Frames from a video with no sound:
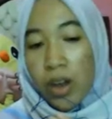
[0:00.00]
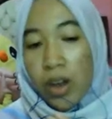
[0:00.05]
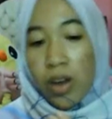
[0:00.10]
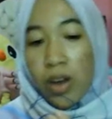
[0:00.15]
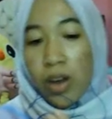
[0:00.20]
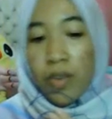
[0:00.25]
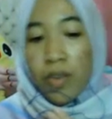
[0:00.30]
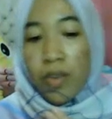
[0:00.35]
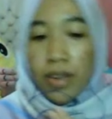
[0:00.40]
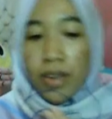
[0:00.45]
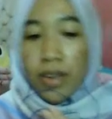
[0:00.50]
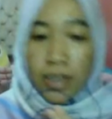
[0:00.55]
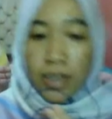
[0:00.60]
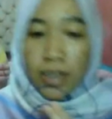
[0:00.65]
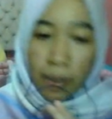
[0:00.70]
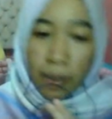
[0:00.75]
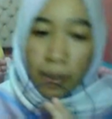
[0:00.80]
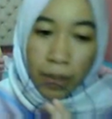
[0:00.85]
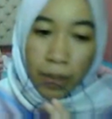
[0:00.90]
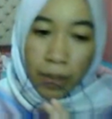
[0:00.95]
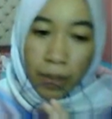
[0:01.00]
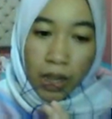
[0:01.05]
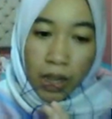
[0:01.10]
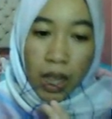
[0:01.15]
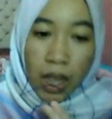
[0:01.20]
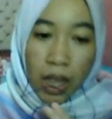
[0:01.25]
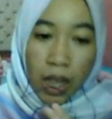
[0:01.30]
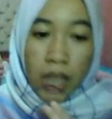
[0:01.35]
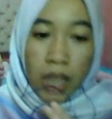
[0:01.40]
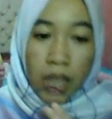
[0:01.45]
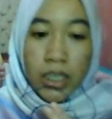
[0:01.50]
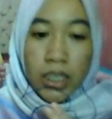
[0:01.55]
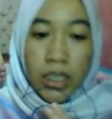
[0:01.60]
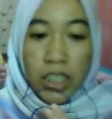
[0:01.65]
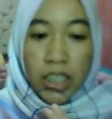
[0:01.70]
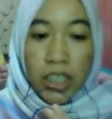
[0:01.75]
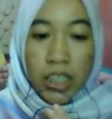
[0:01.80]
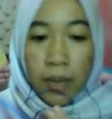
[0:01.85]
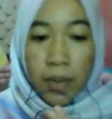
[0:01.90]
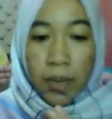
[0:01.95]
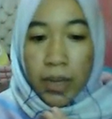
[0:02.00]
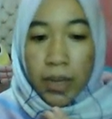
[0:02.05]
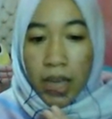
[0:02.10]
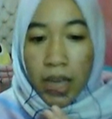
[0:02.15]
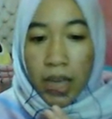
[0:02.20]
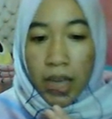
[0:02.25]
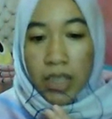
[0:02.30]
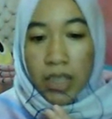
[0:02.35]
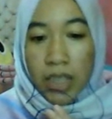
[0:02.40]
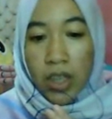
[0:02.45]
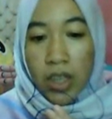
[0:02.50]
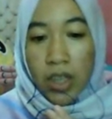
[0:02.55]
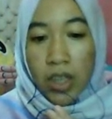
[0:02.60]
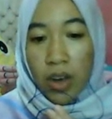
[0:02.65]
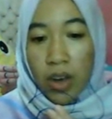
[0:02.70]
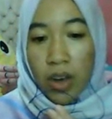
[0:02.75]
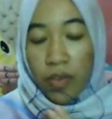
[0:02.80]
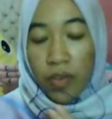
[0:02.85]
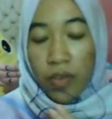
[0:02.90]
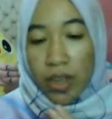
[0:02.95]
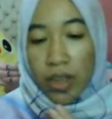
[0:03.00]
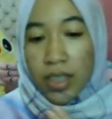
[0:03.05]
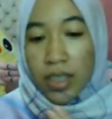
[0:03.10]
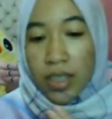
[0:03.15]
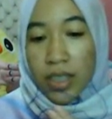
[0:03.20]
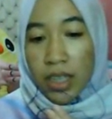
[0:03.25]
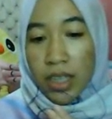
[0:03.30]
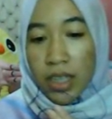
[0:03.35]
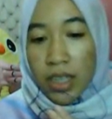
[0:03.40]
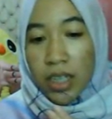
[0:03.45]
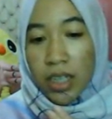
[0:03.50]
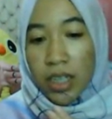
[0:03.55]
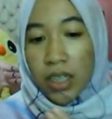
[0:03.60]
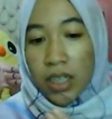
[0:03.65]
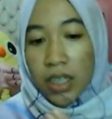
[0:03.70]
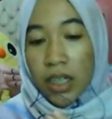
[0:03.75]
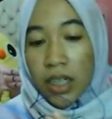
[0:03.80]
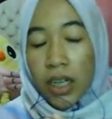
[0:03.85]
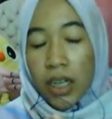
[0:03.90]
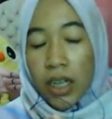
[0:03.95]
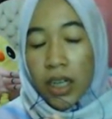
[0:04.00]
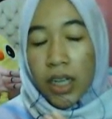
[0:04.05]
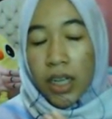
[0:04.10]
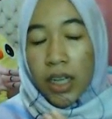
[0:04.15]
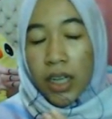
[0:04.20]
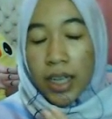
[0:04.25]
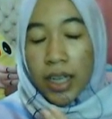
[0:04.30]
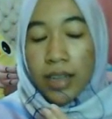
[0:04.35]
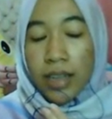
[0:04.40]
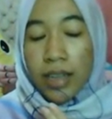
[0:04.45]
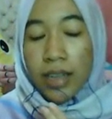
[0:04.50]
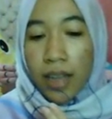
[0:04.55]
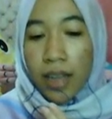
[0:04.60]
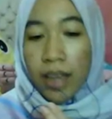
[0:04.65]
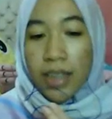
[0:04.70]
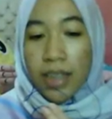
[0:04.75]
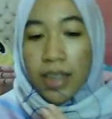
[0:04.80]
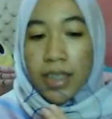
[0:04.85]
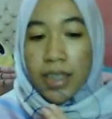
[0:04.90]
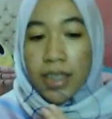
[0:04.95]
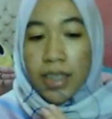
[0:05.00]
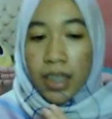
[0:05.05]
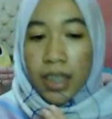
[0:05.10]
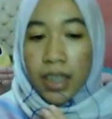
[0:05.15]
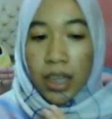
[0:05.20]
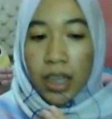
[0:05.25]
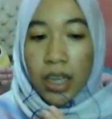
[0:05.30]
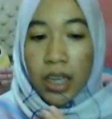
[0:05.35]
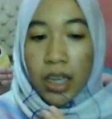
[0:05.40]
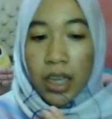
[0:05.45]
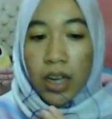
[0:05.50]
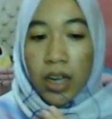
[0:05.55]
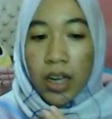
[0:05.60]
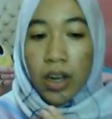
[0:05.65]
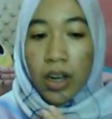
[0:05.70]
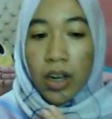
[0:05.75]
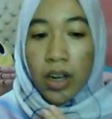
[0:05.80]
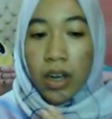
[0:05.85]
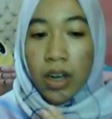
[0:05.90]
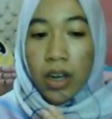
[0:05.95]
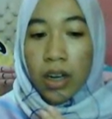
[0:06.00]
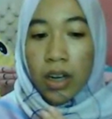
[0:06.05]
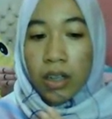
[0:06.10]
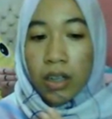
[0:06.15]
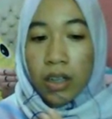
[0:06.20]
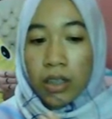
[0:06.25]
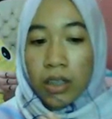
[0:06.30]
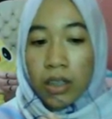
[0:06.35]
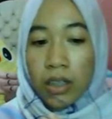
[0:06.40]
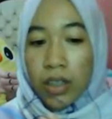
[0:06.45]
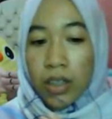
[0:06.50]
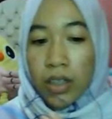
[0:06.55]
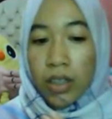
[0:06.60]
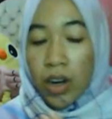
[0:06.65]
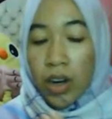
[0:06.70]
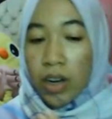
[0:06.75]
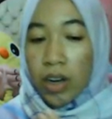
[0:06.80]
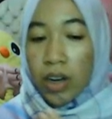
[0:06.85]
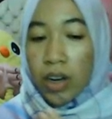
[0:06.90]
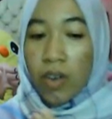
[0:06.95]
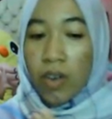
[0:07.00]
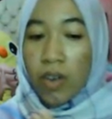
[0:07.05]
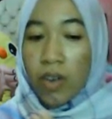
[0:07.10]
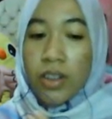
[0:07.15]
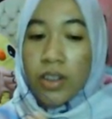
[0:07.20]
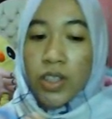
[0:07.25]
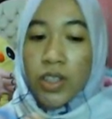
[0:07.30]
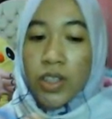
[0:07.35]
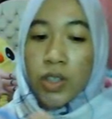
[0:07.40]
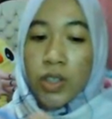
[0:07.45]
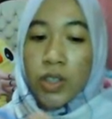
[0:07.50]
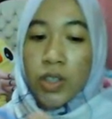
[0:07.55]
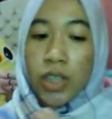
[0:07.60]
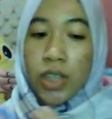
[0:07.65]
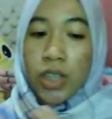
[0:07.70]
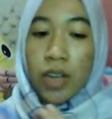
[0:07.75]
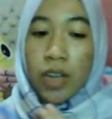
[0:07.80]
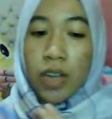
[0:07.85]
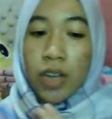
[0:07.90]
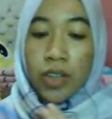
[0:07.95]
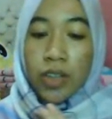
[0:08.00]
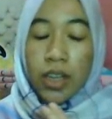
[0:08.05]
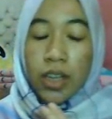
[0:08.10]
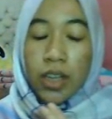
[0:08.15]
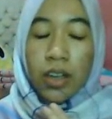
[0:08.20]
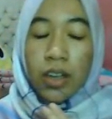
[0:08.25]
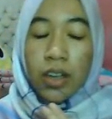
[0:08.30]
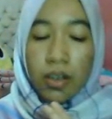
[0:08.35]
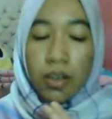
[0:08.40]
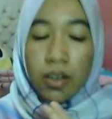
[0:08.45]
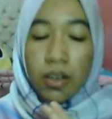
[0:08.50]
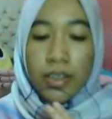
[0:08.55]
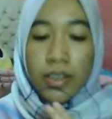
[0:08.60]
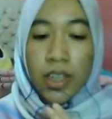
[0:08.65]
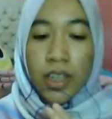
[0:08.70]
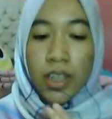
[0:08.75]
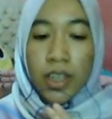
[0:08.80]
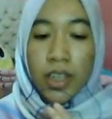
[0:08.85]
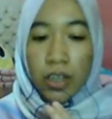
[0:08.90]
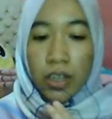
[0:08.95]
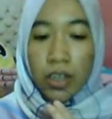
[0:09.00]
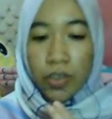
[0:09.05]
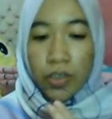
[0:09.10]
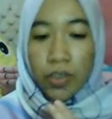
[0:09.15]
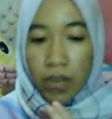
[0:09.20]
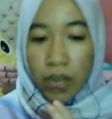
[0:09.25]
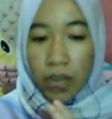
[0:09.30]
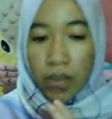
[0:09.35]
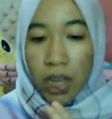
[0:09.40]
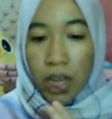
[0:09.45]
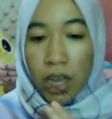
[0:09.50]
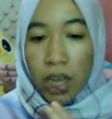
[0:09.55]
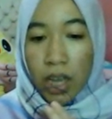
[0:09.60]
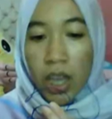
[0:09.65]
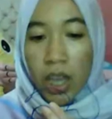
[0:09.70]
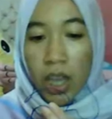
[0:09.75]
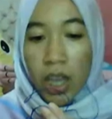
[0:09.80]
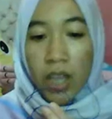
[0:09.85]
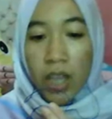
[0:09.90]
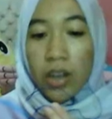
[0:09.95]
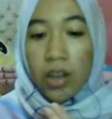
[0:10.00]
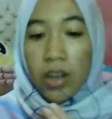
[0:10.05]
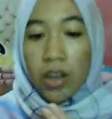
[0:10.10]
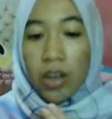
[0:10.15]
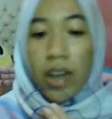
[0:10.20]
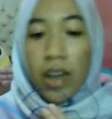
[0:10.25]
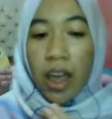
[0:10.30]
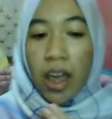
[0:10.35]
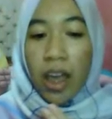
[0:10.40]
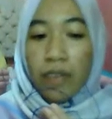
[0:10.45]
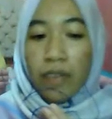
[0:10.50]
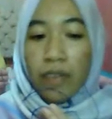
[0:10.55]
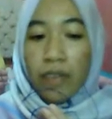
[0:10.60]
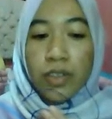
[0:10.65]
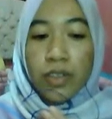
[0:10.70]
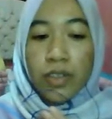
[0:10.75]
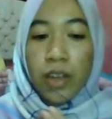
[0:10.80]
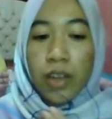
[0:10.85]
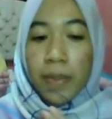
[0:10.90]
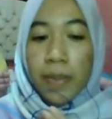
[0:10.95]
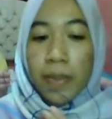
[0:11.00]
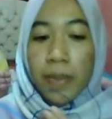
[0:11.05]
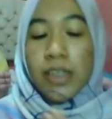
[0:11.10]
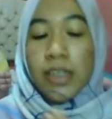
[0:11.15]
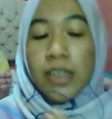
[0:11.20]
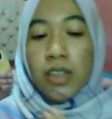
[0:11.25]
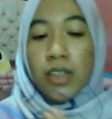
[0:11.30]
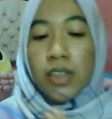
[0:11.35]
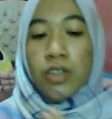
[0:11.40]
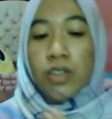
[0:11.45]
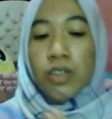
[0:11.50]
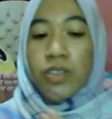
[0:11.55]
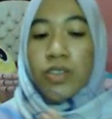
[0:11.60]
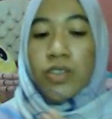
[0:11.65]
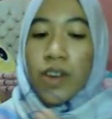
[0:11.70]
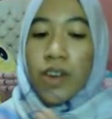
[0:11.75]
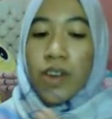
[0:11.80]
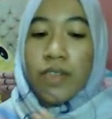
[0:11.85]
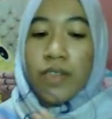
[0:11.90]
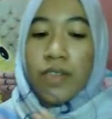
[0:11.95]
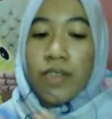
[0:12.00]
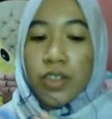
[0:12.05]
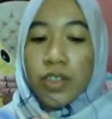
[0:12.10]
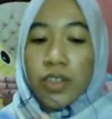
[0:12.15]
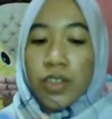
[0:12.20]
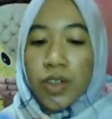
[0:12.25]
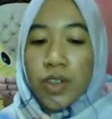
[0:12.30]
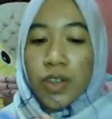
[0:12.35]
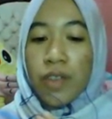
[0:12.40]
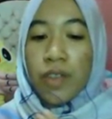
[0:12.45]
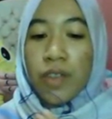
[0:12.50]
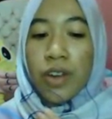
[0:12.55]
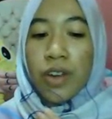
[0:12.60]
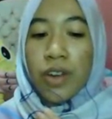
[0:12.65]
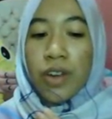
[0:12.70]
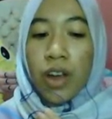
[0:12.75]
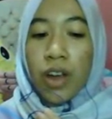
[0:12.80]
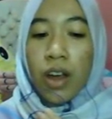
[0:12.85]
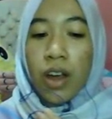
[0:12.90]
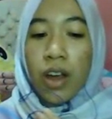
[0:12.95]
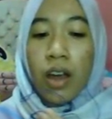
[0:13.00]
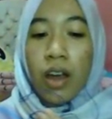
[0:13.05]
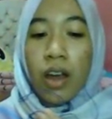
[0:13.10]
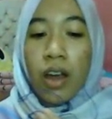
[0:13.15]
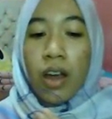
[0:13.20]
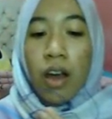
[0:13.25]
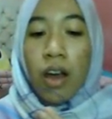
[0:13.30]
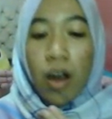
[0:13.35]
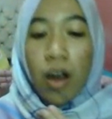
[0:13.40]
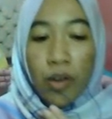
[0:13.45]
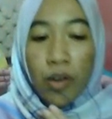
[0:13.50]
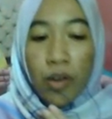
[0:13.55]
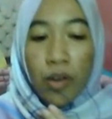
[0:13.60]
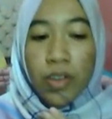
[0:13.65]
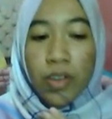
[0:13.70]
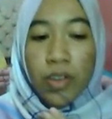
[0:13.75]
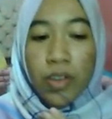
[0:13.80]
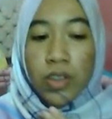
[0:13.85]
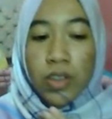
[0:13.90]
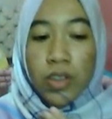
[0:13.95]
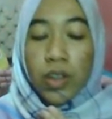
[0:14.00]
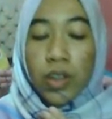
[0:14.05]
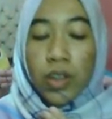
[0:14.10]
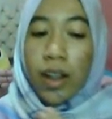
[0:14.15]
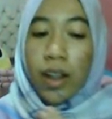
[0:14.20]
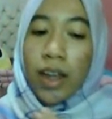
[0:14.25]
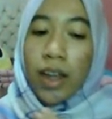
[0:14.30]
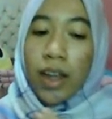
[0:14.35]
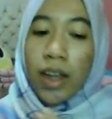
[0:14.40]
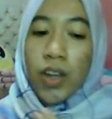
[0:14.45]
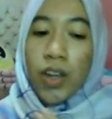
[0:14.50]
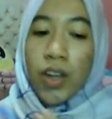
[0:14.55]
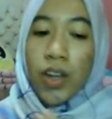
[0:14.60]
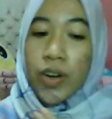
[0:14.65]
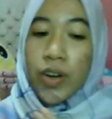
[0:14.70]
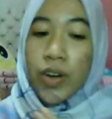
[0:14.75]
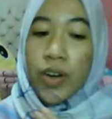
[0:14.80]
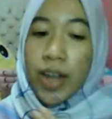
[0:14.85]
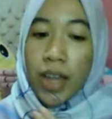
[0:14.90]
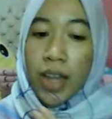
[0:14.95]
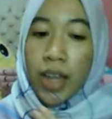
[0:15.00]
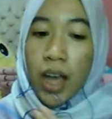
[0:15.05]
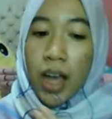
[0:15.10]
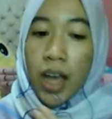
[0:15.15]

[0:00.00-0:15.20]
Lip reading: For example, the company has offices in 10 cities across the country. You don't have the capacity to travel to every office to collect your data.